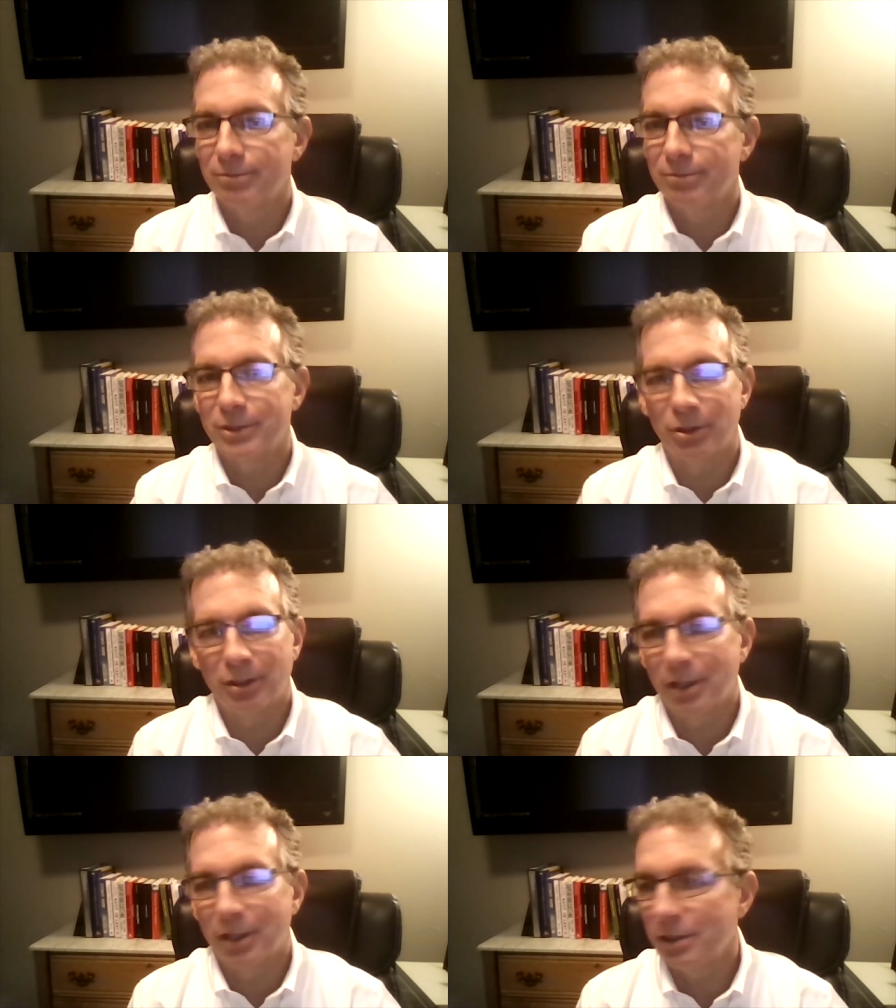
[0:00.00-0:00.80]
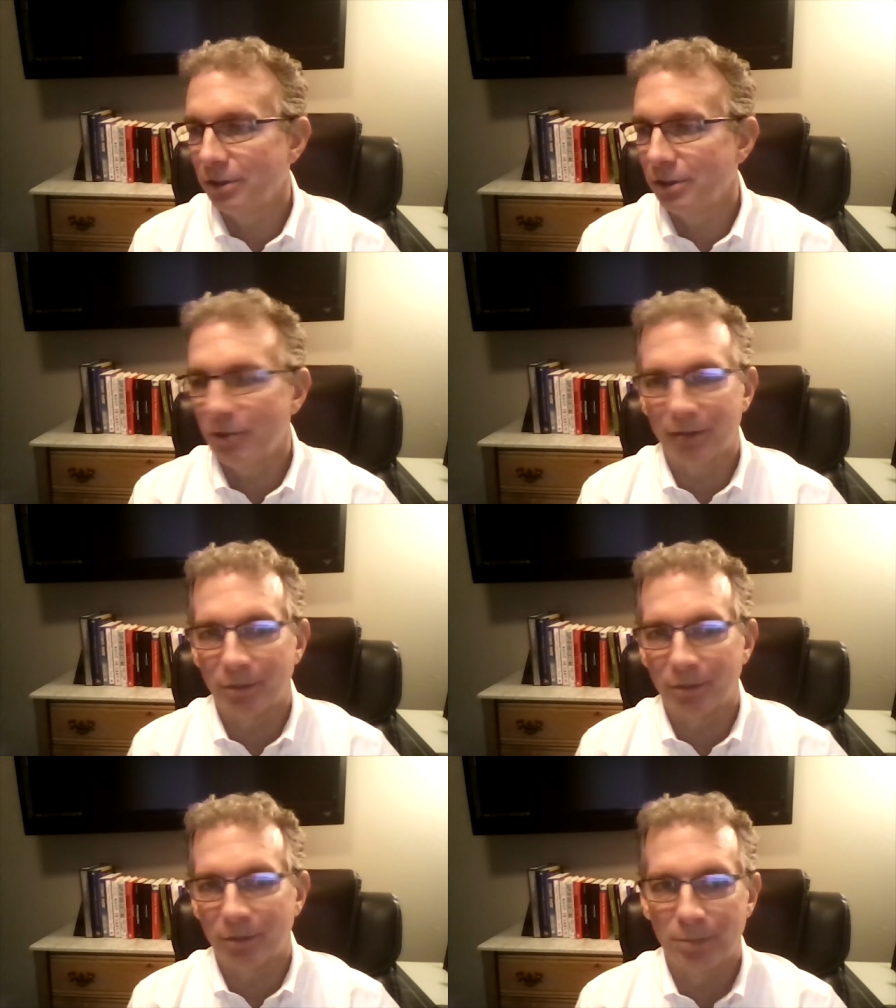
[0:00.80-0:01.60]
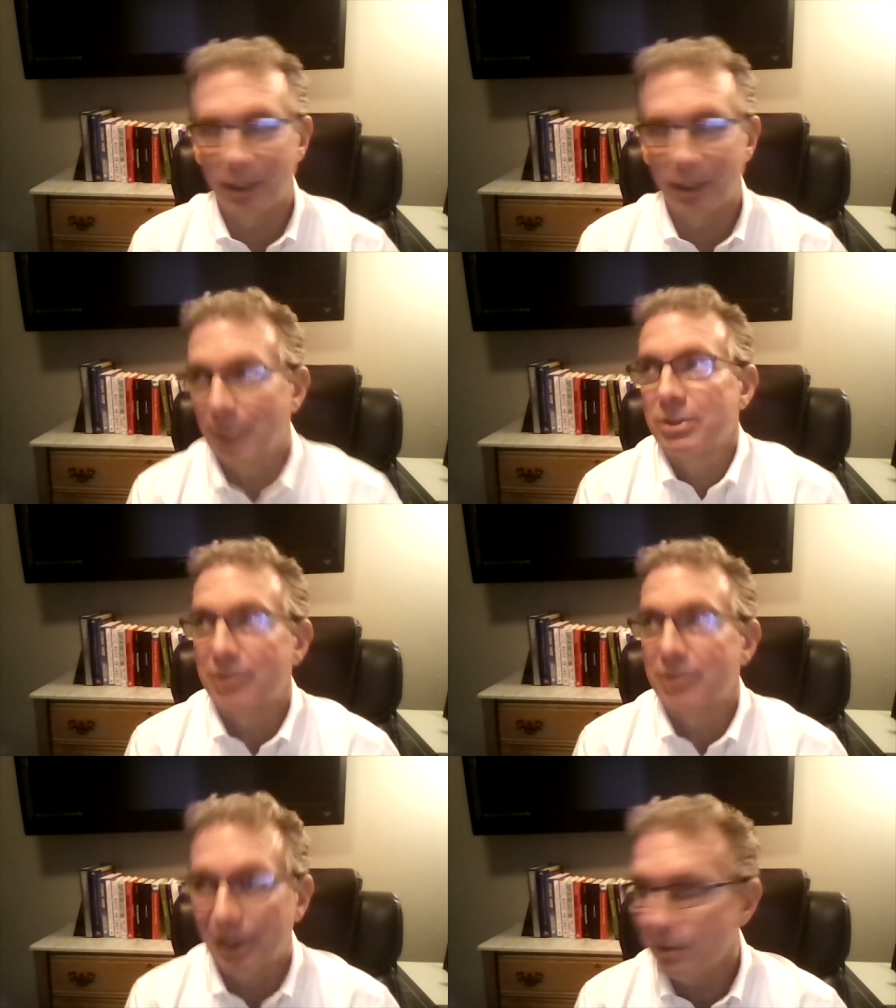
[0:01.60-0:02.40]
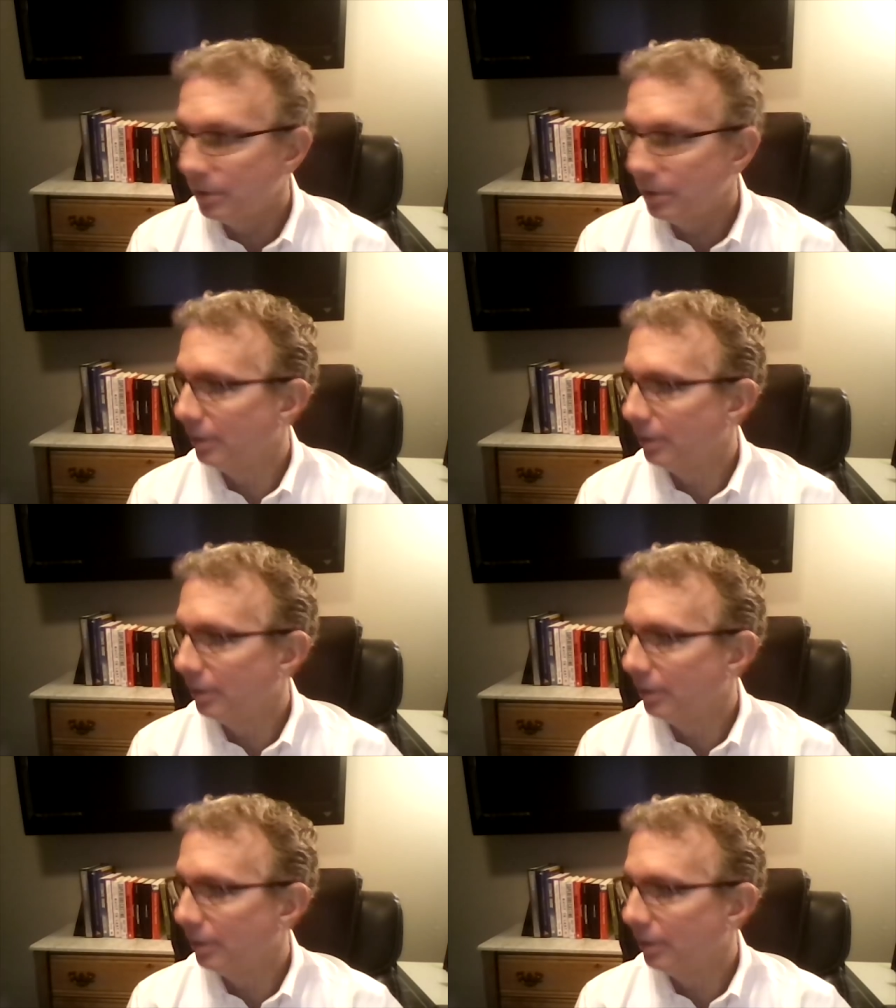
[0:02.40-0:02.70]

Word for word: So you can only do that from being able to study